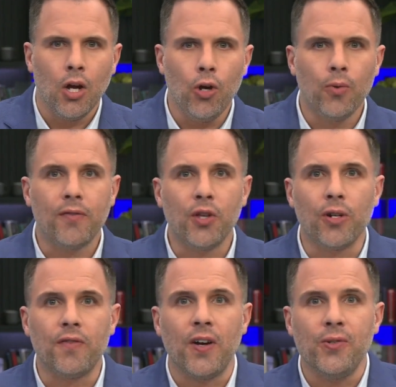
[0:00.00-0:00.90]
Who would have thought
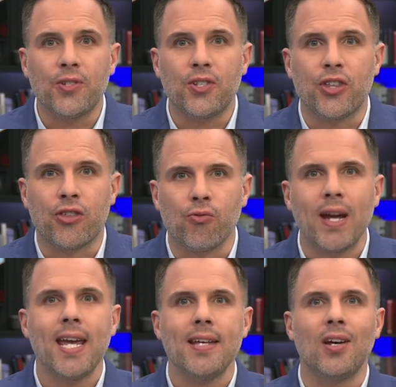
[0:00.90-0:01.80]
it, folks?
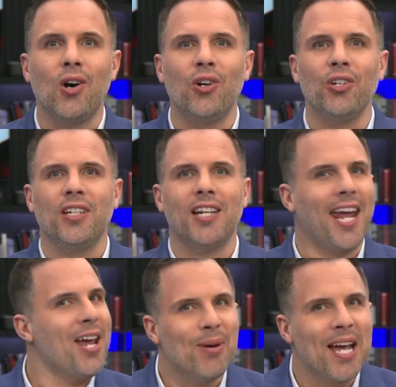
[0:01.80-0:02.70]
Three years on, and
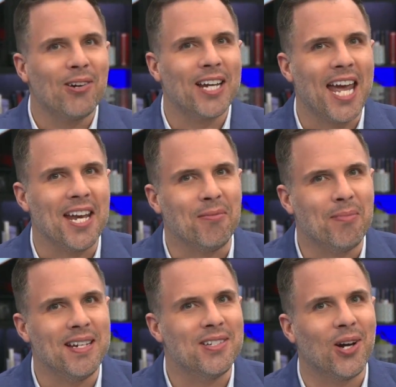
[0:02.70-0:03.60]
here we are again,
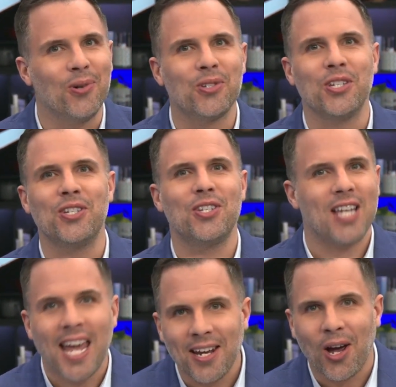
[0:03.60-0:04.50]
being told to
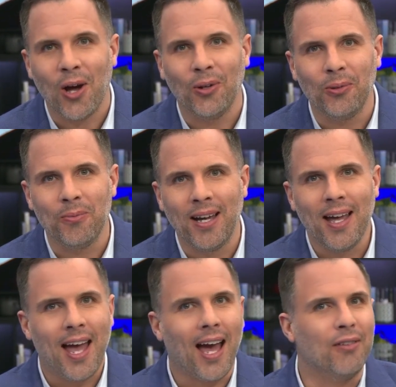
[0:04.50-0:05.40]
stay at home
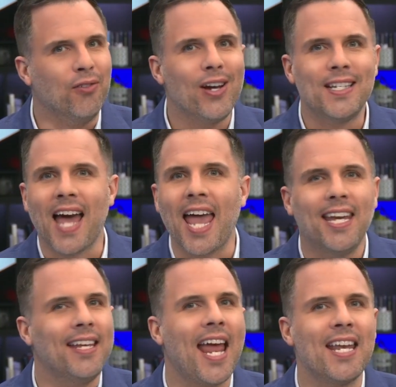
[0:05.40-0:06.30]
and avoid
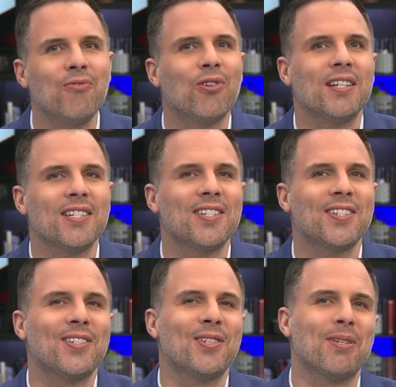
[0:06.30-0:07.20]
taking any
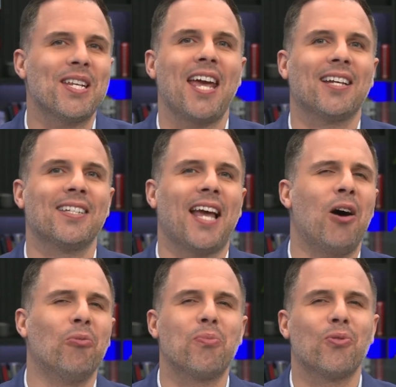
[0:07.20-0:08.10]
risks to protect
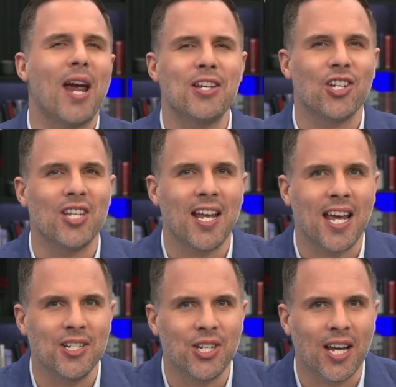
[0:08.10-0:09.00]
our precious
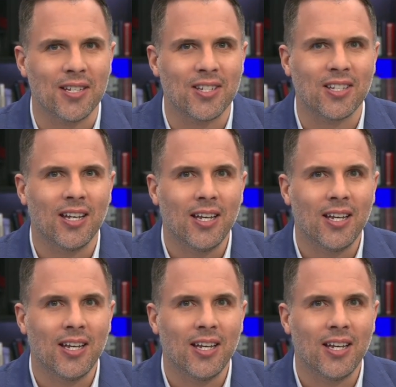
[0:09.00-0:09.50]
NHS.